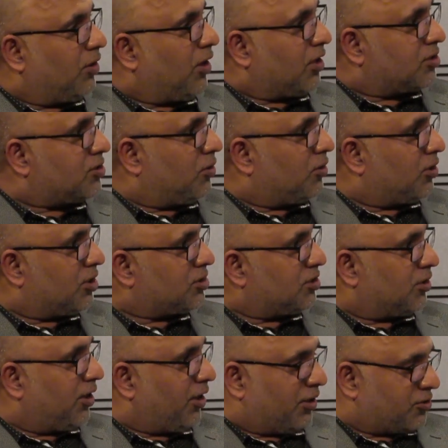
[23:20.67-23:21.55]
as long as
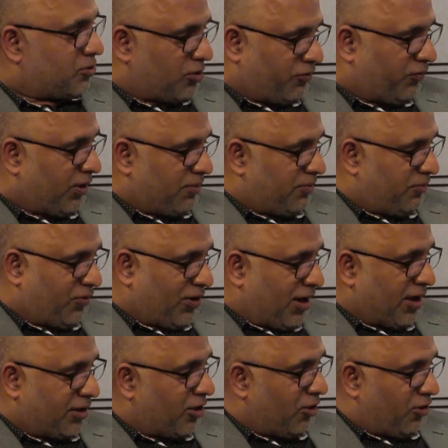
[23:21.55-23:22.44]
So if I
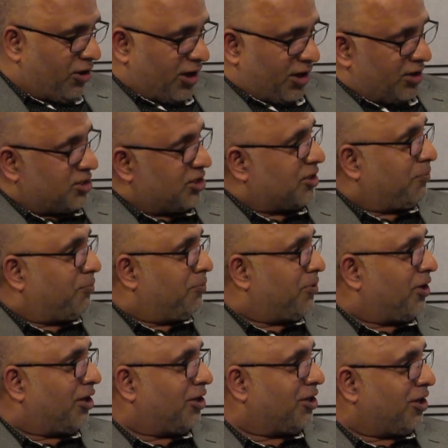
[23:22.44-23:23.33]
like the ring, I
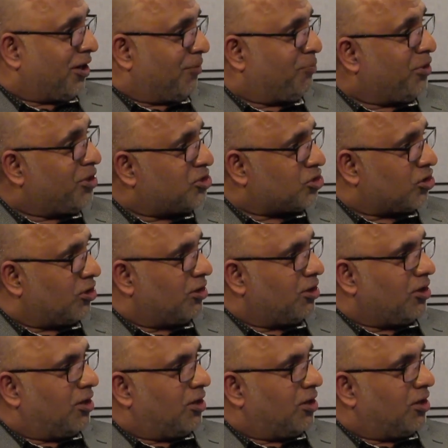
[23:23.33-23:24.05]
can take a picture